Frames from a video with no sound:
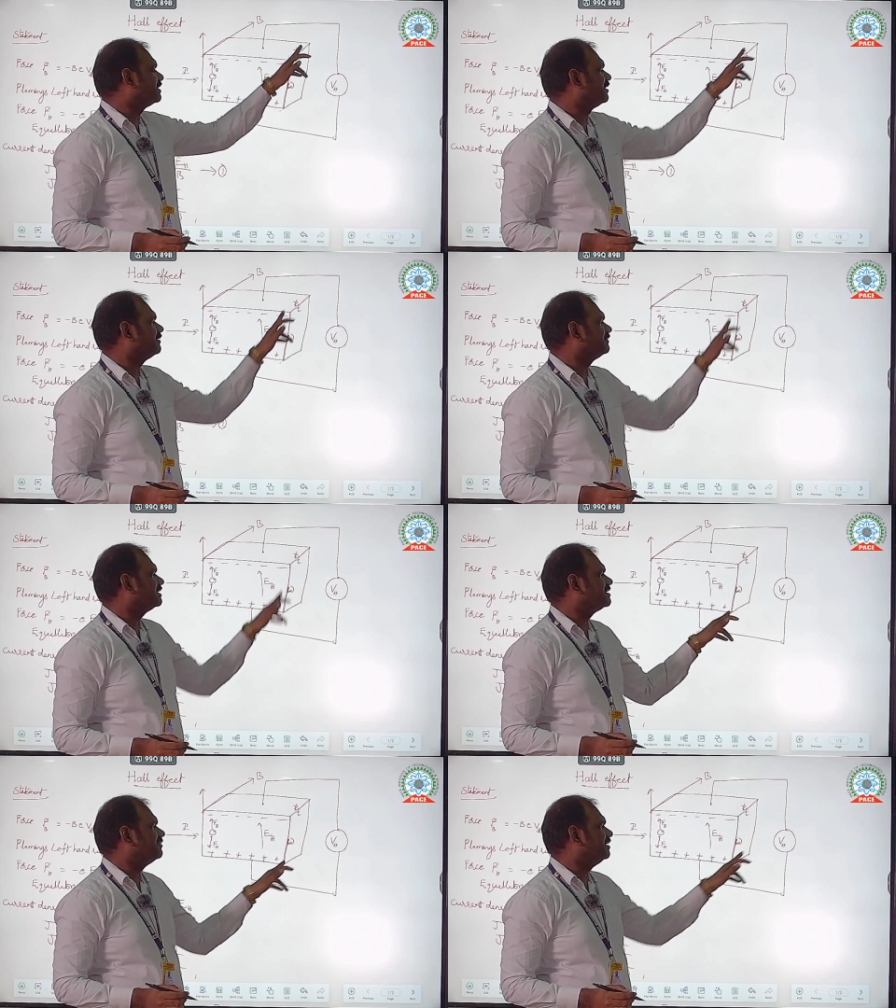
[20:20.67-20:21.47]

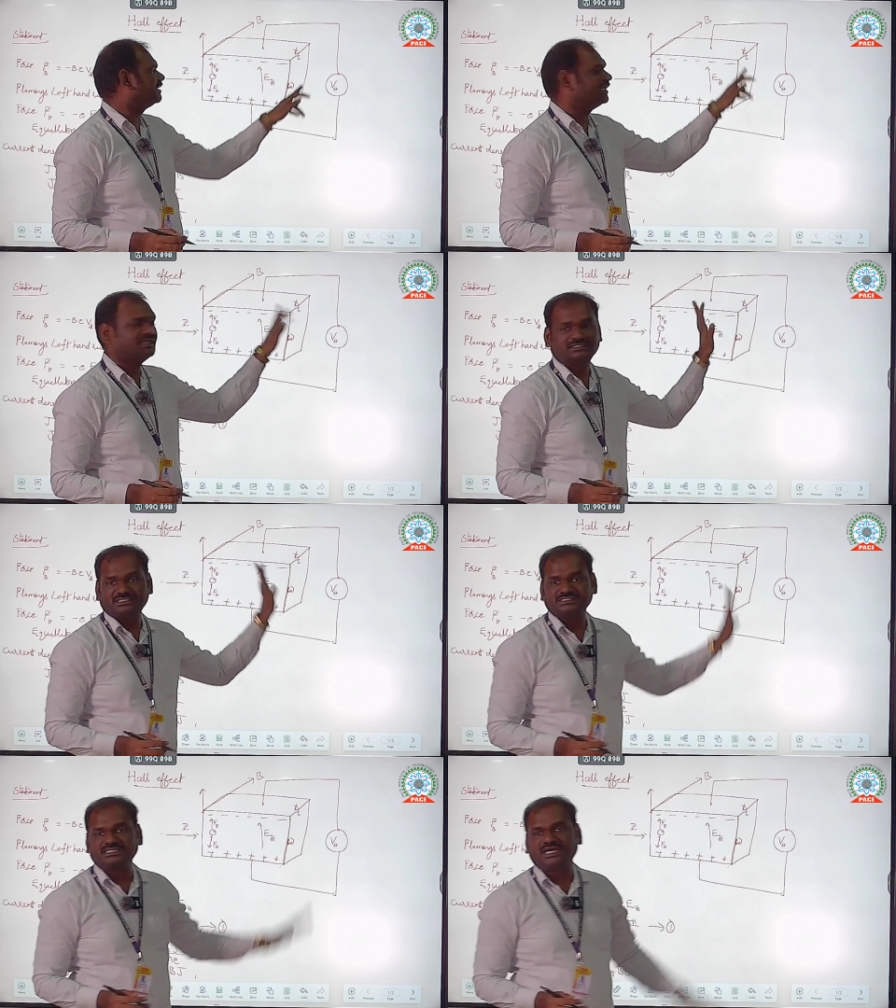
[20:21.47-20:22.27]
semiconductor
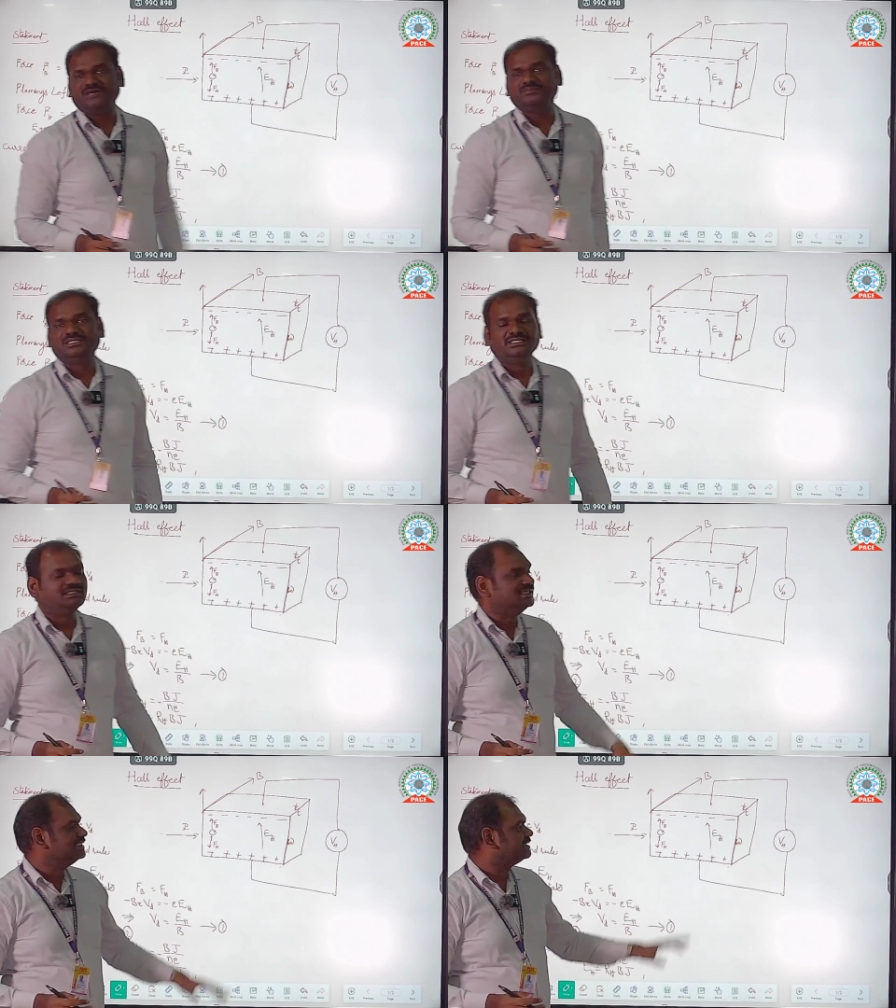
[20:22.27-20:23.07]
slab
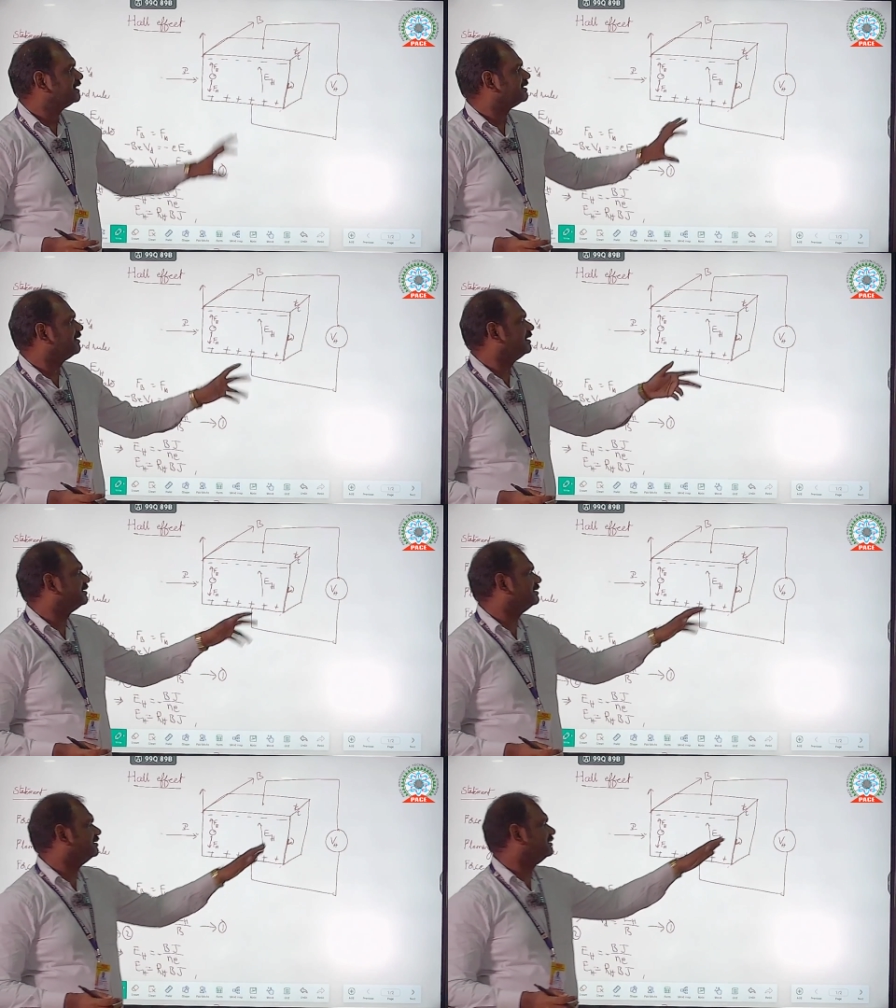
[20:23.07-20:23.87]
is equal to